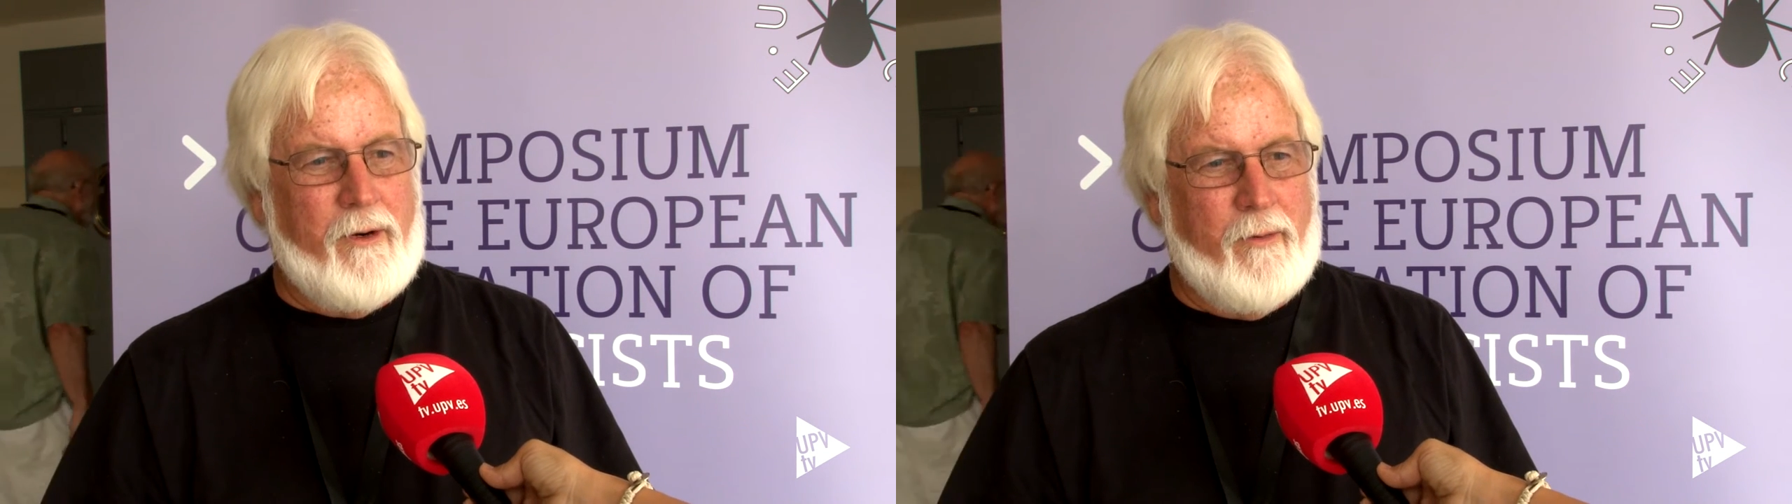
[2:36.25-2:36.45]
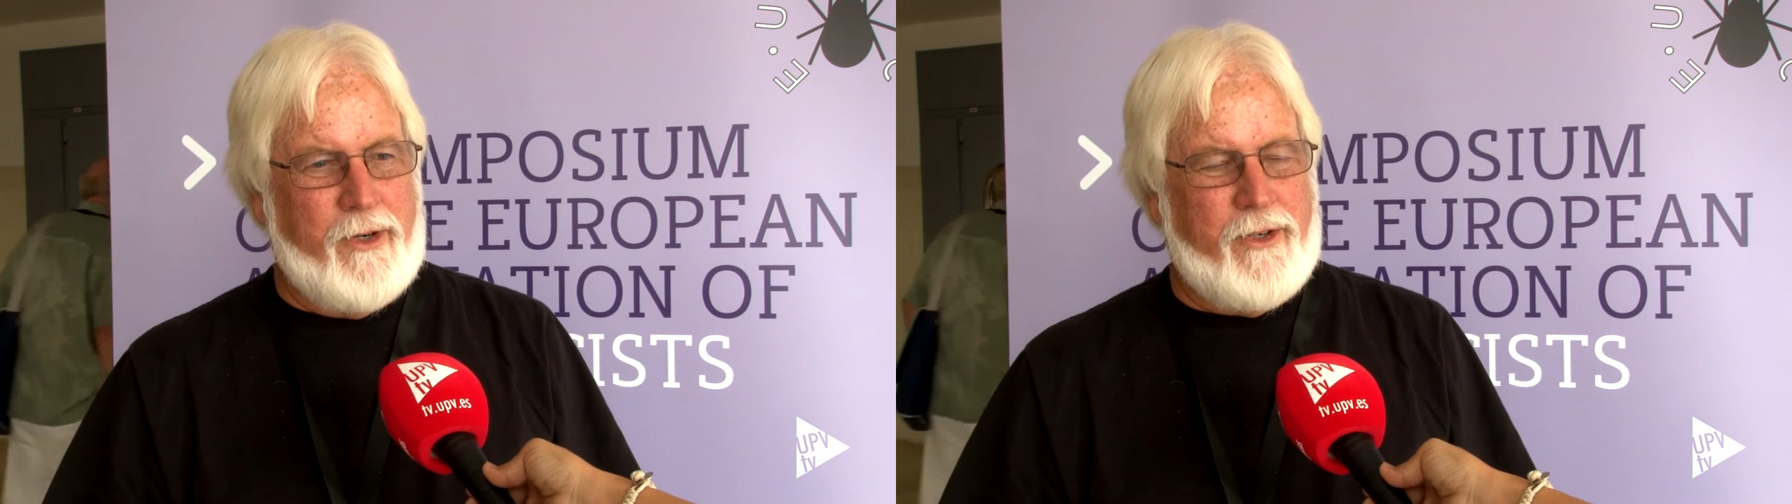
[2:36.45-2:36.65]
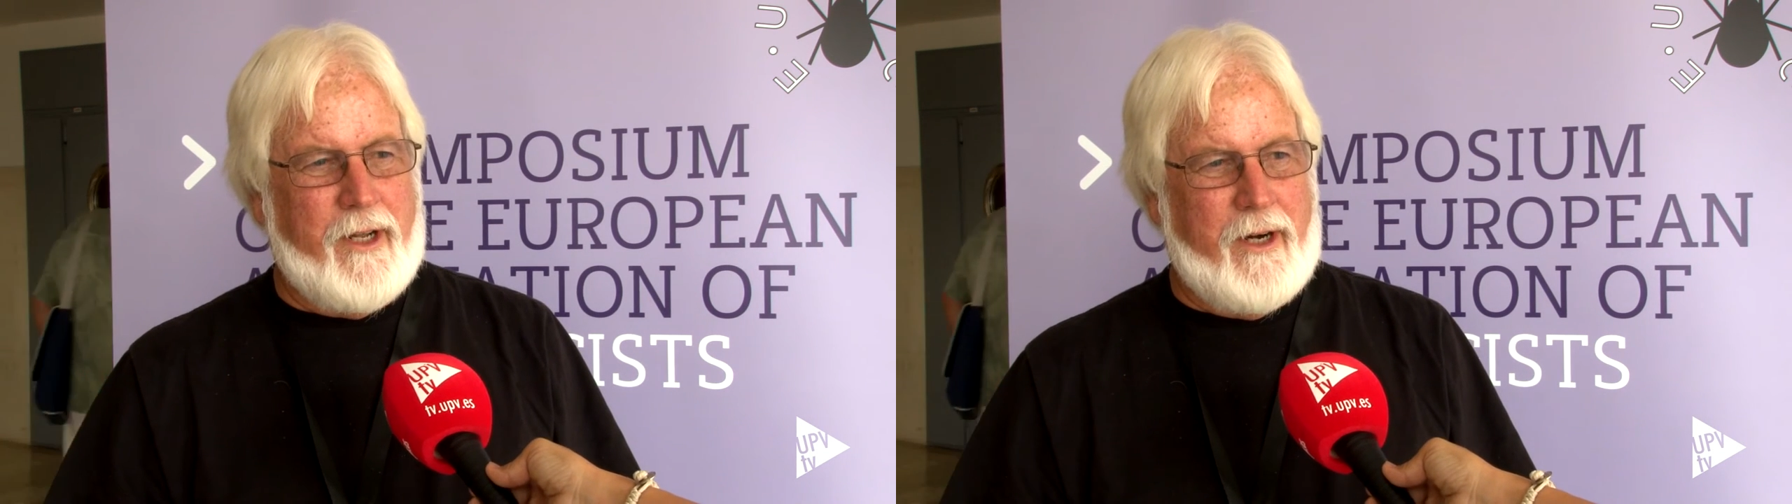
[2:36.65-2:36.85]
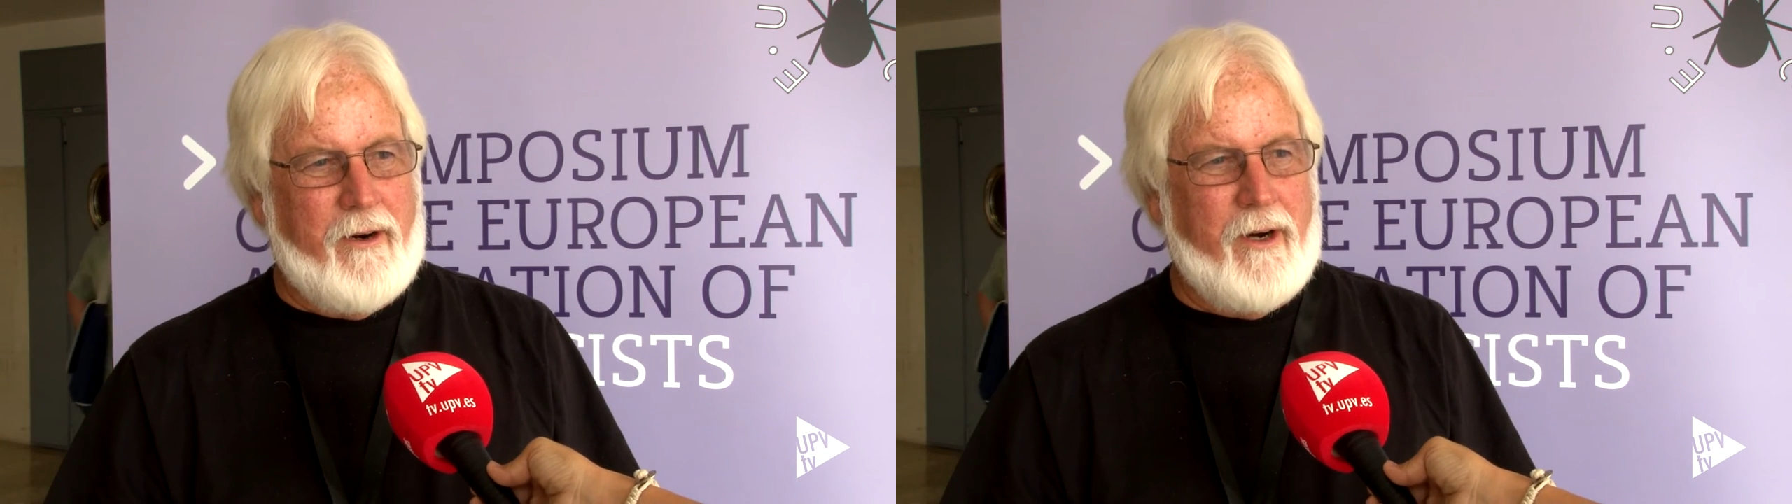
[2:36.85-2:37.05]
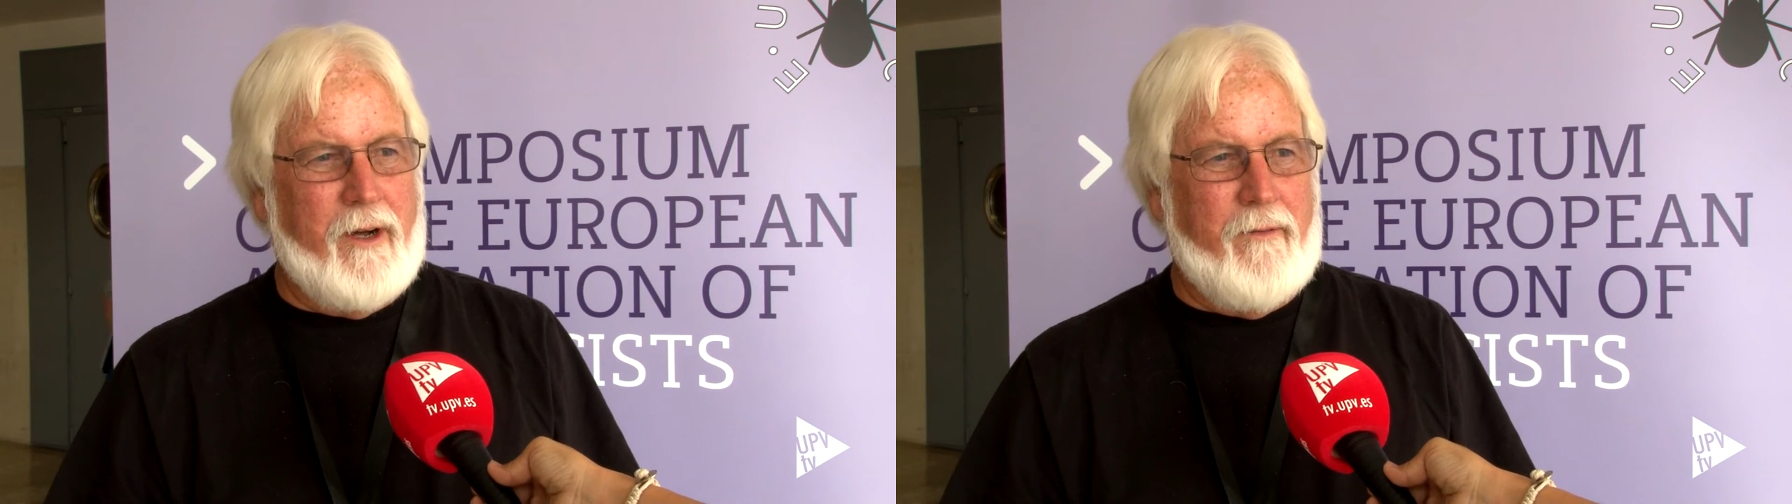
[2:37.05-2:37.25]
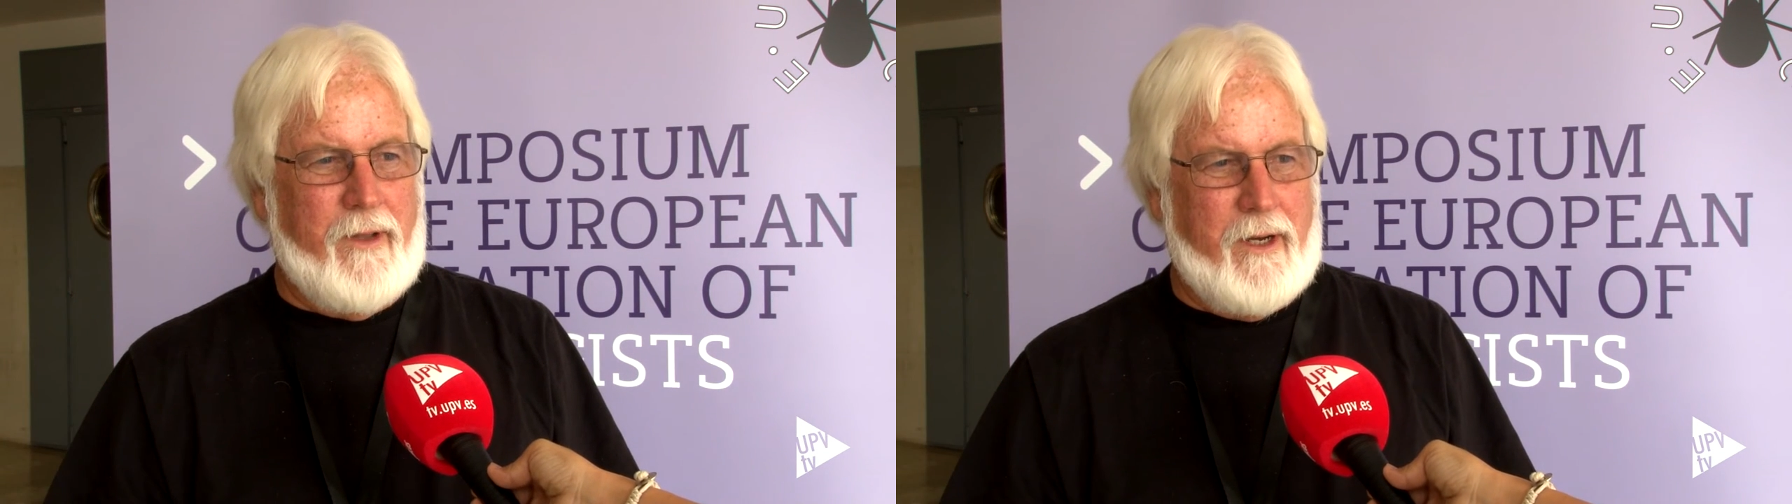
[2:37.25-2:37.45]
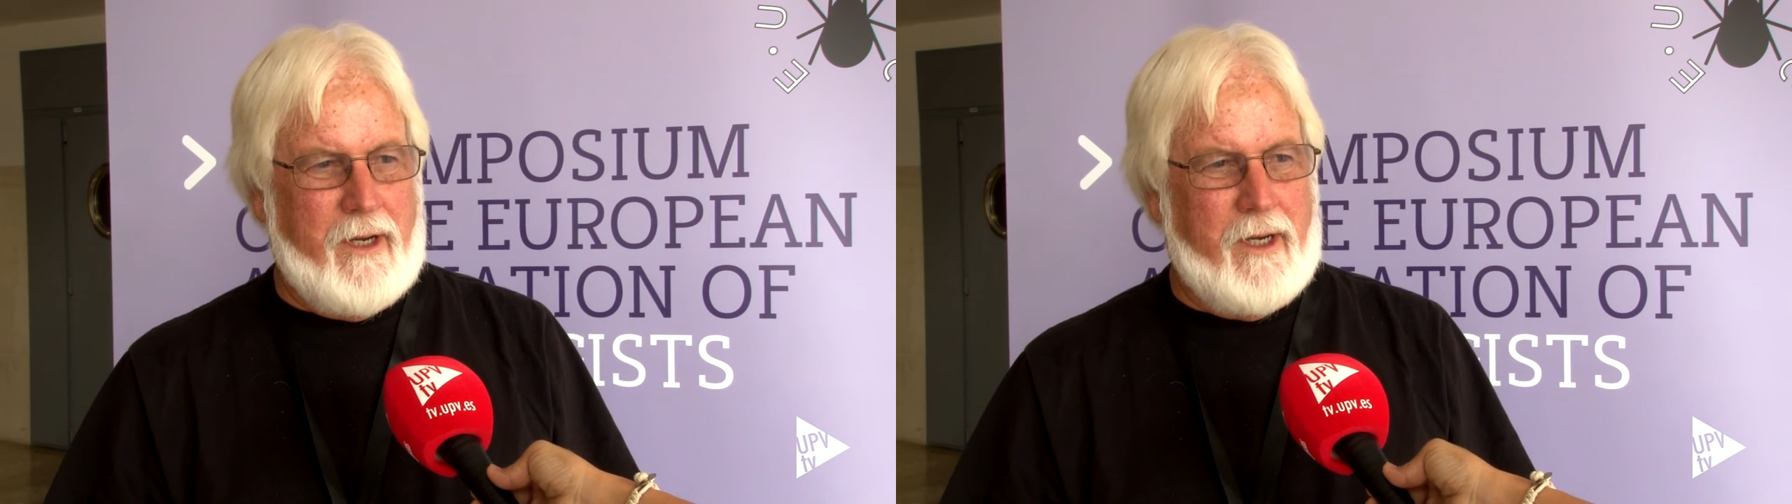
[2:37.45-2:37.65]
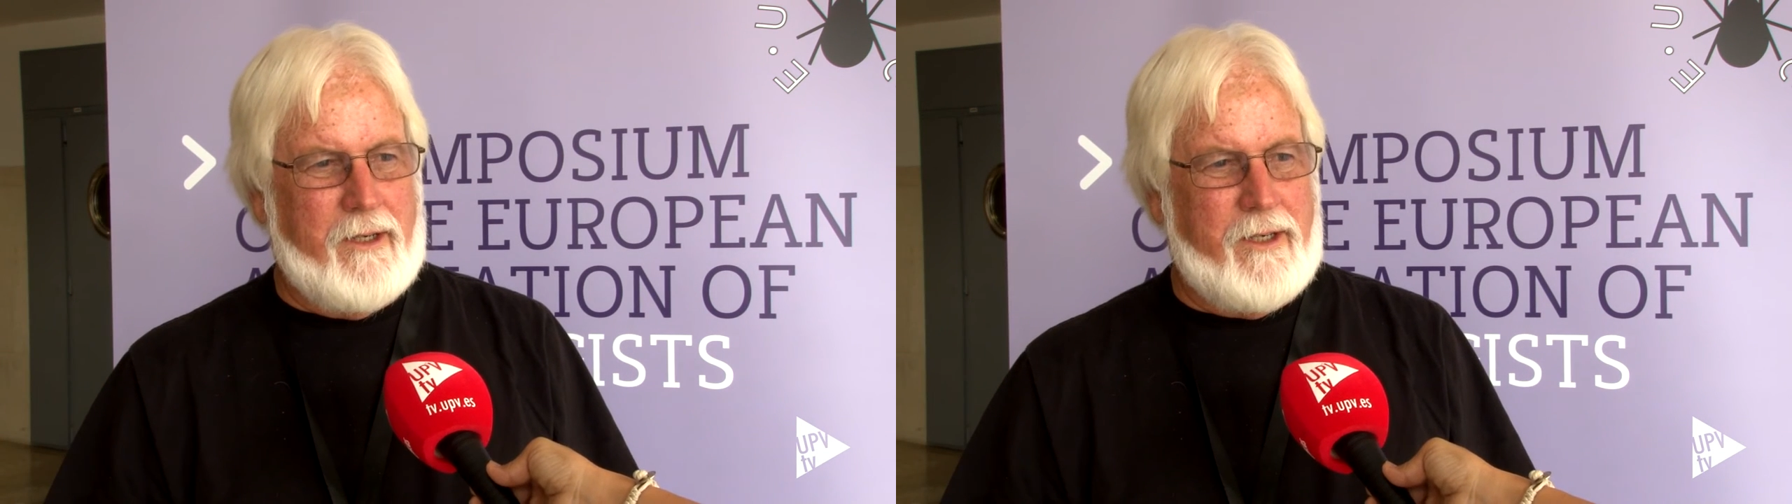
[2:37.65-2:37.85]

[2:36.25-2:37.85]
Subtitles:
originator of the